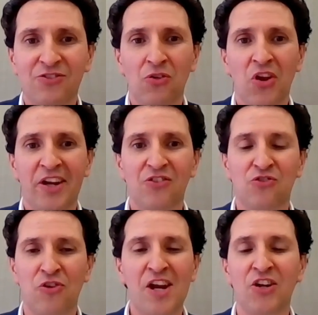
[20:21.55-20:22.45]
It's not like
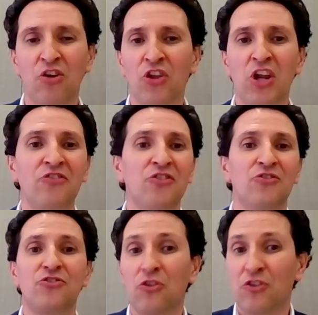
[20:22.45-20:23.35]
it's traded on the
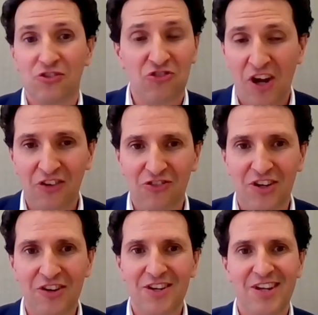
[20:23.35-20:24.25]
London Stock
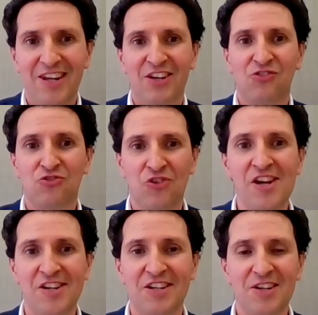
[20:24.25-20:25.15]
Exchange. You know, it's
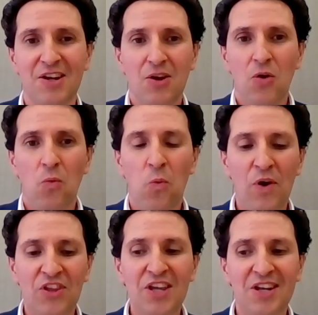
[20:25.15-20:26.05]
traded
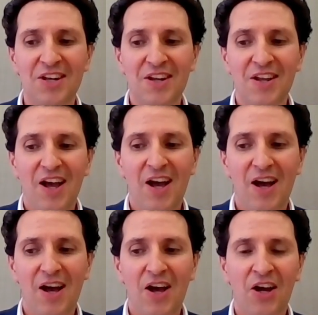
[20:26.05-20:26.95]
within
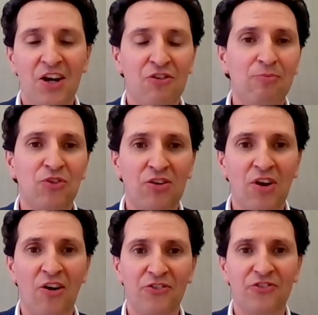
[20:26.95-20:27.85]
a
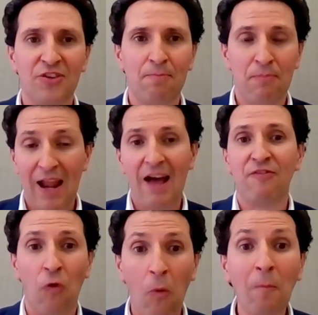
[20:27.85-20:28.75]
cryptocurrency
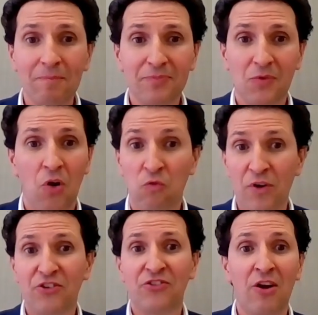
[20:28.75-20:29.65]
platform, of
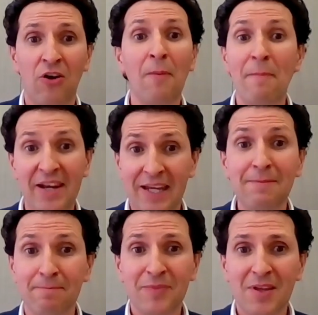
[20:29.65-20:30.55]
which there are
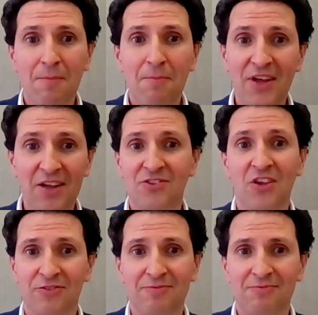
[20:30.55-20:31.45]
many, but that
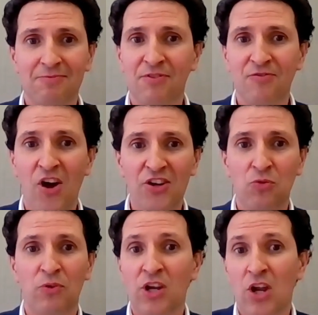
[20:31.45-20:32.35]
doesn't provide
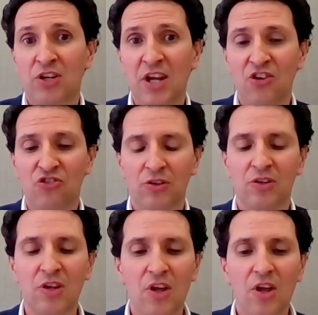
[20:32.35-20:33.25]
you with a location.